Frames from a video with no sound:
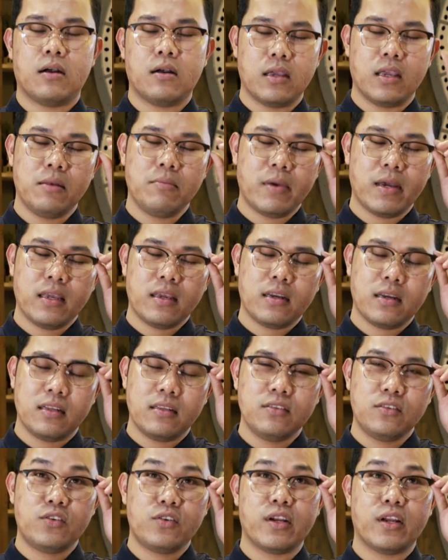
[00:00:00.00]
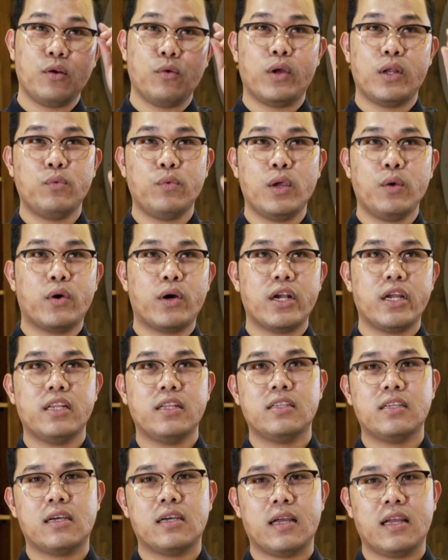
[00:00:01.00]
In my country, when we were
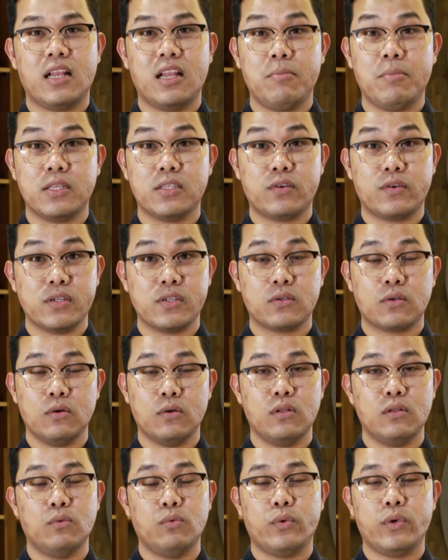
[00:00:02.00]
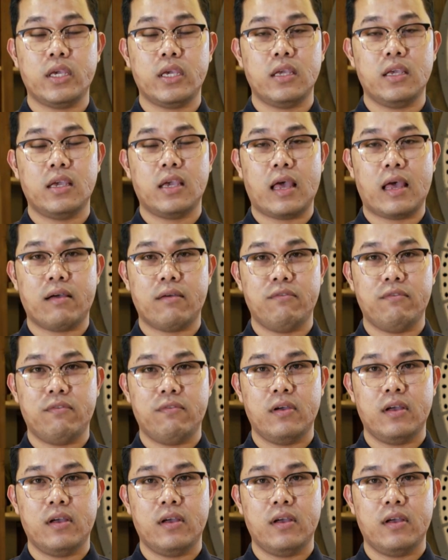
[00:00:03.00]
in the elementary school, we have